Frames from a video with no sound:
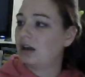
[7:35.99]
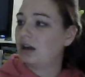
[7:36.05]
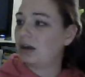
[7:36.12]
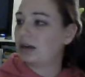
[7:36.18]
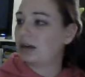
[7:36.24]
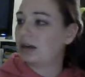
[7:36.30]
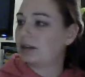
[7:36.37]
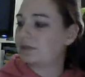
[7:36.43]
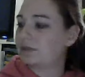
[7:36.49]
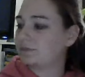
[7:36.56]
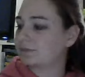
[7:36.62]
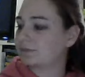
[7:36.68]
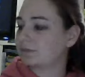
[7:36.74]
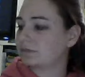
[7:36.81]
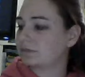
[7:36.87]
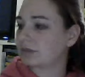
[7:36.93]
because
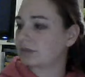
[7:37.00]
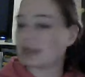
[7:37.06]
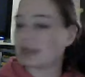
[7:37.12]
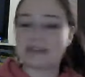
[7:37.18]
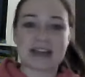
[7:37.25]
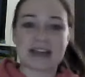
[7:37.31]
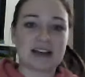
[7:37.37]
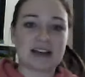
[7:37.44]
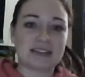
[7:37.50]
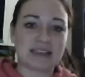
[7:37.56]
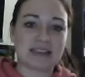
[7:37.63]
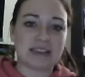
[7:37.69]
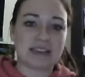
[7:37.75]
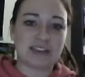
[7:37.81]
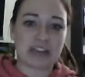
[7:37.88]
um, Allison is